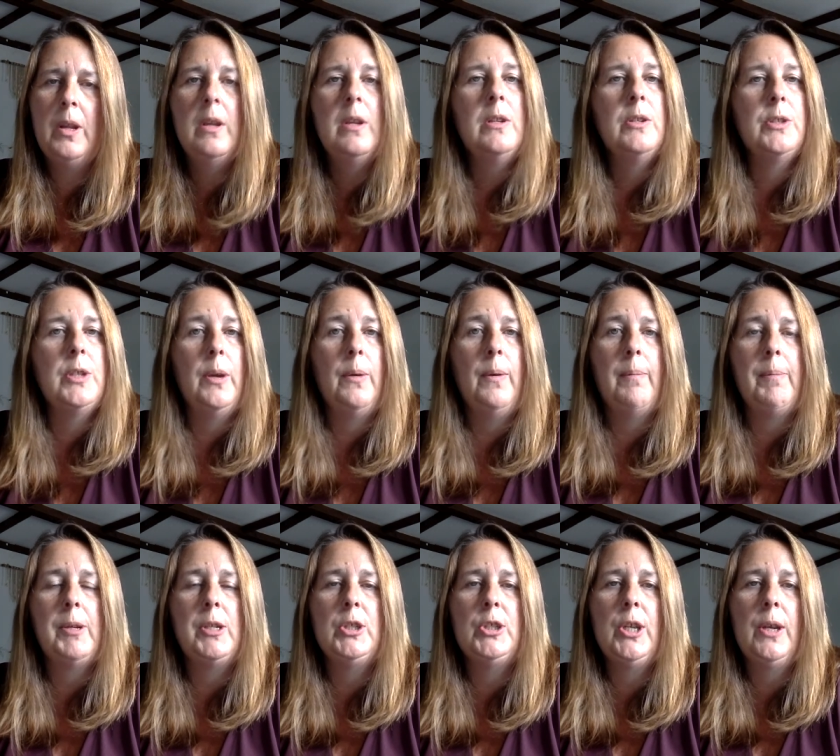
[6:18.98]
So I'm
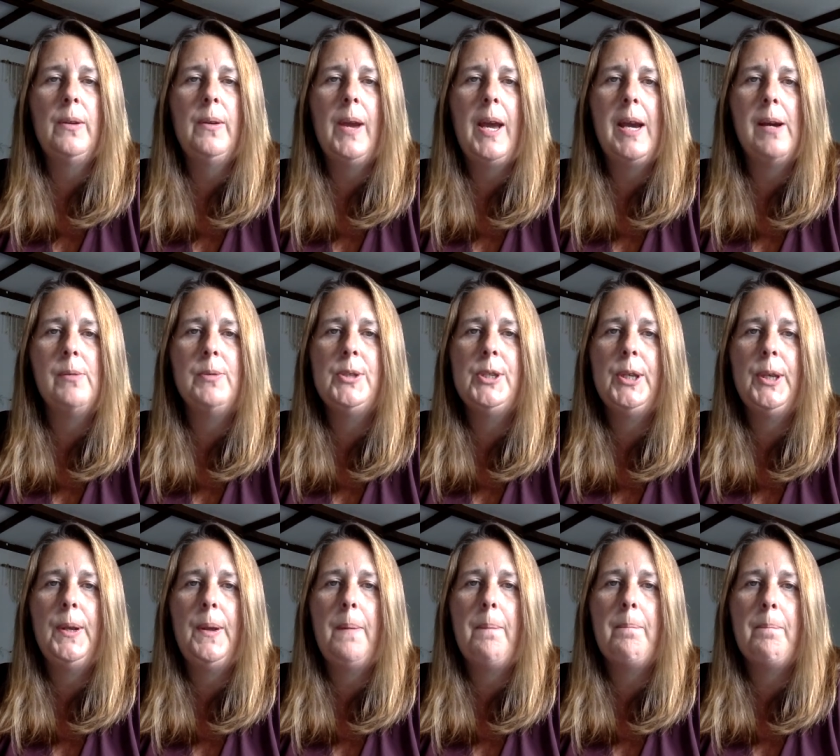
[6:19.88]
going to show you how
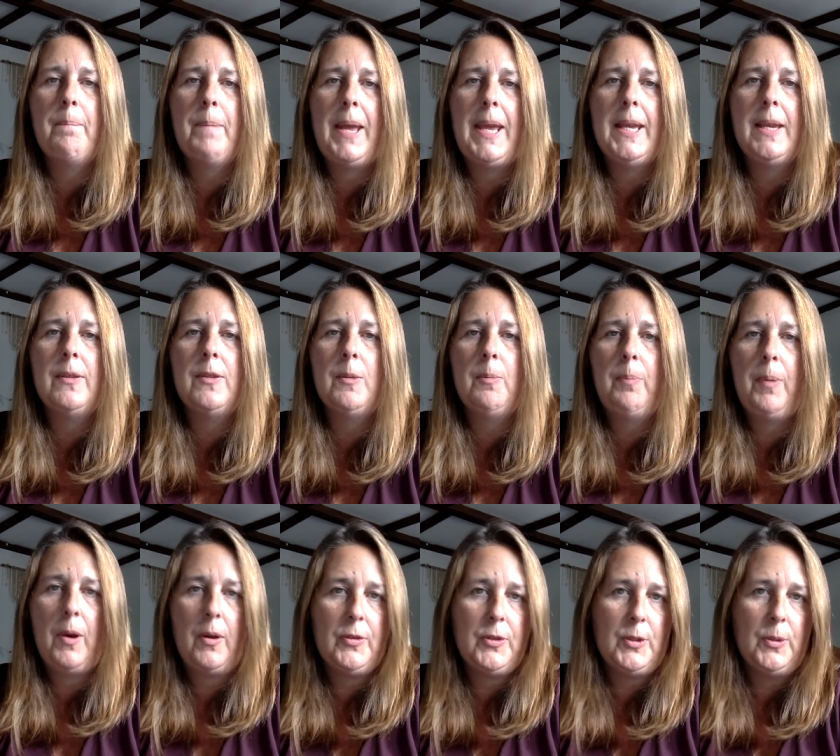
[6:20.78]
to make the
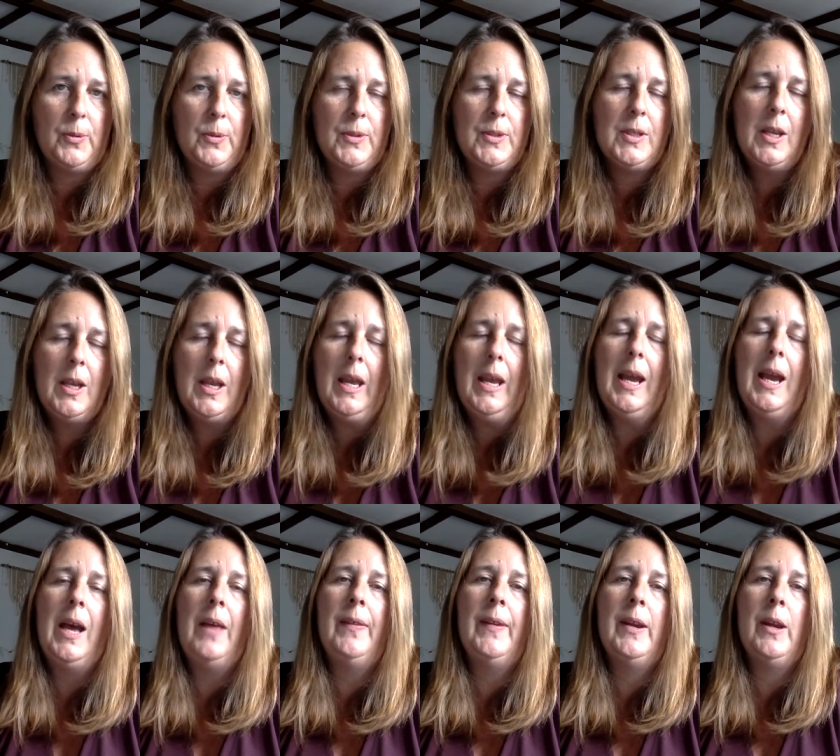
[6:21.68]
bath salts
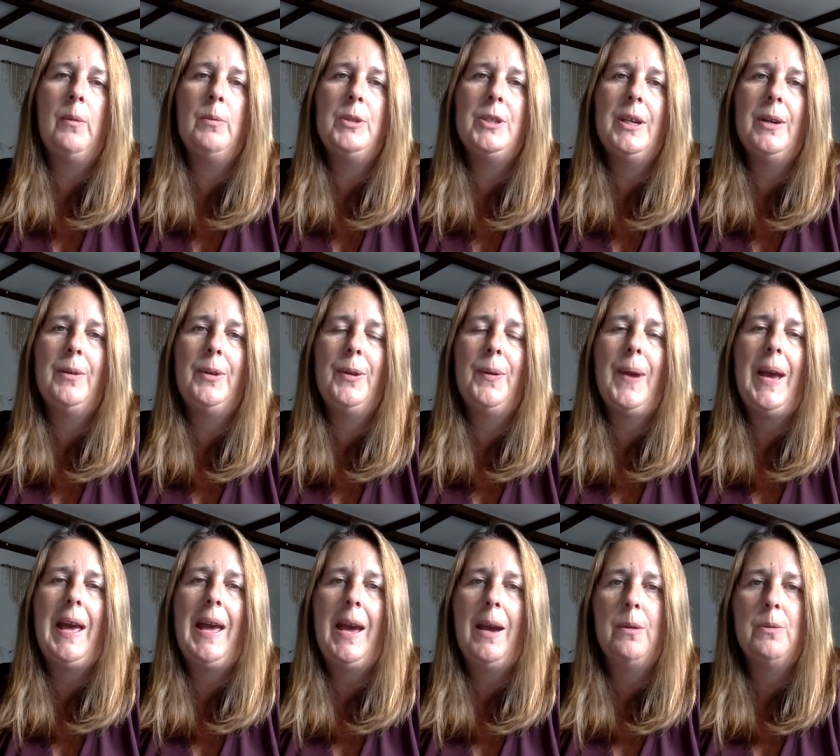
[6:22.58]
and then I will tell you
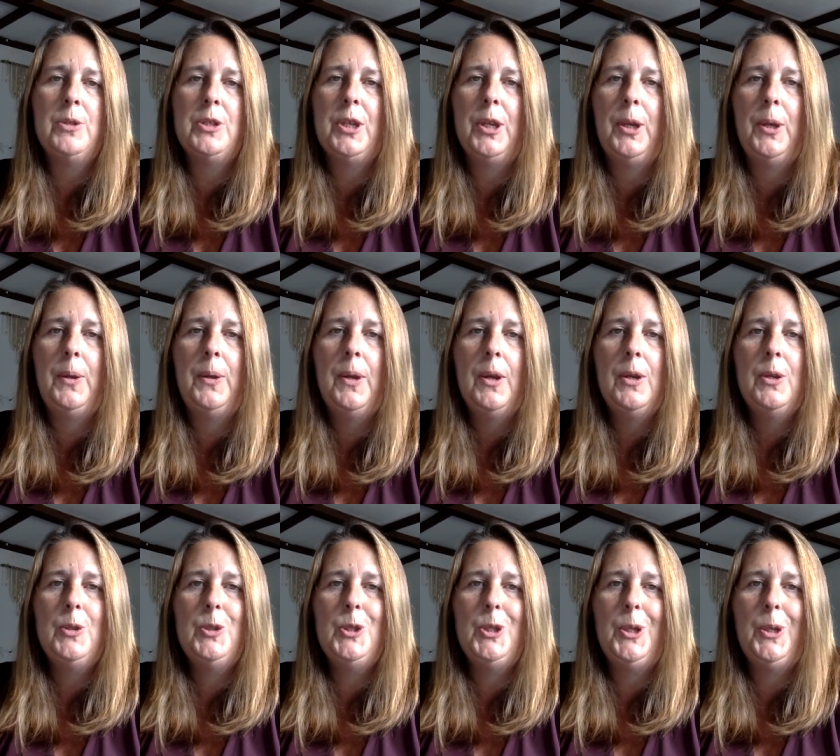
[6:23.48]
how to
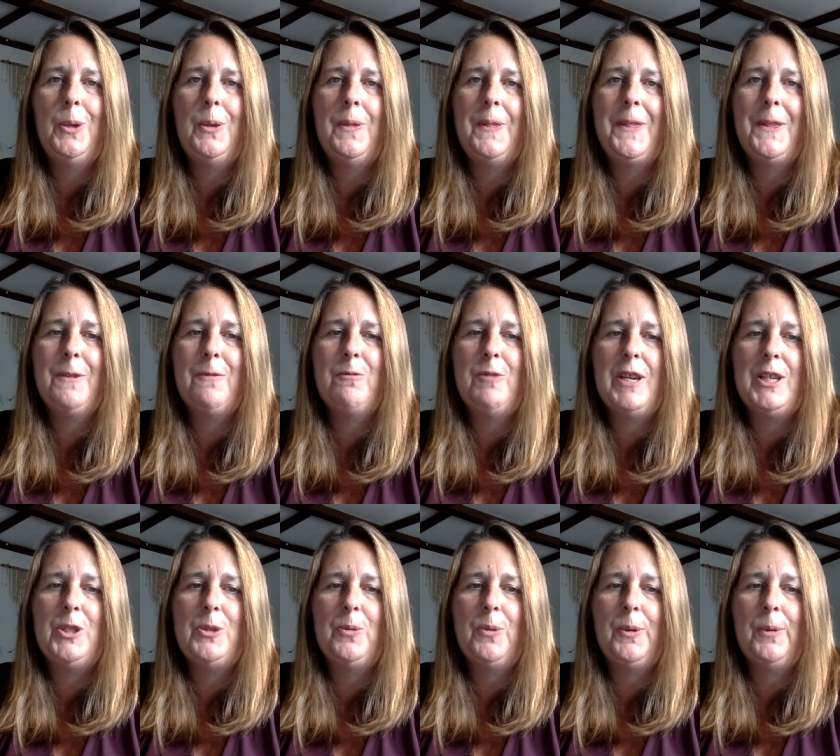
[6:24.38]
do the
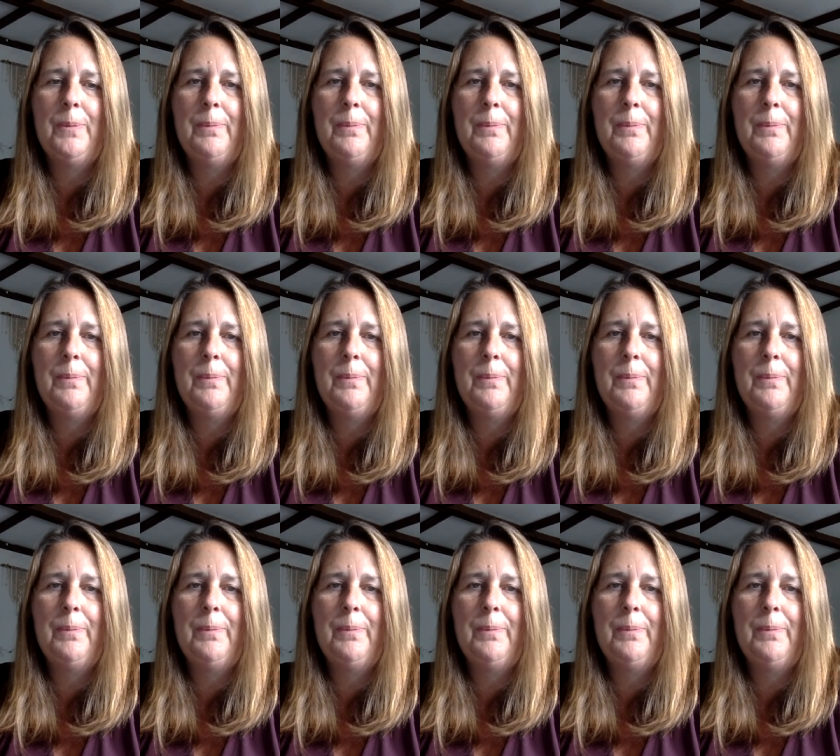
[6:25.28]
ritual.